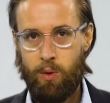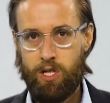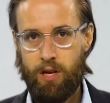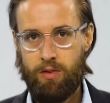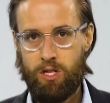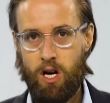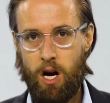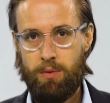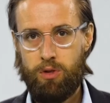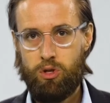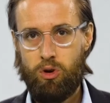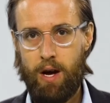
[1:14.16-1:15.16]
which at the time of
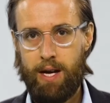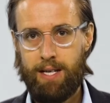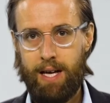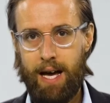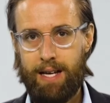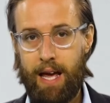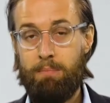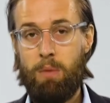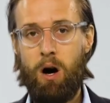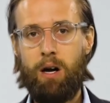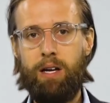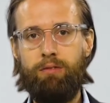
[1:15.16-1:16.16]
the trade had a
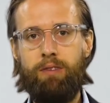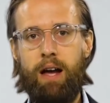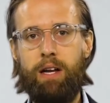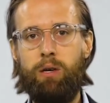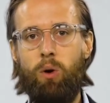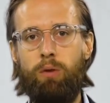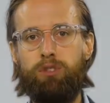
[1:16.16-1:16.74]
market value of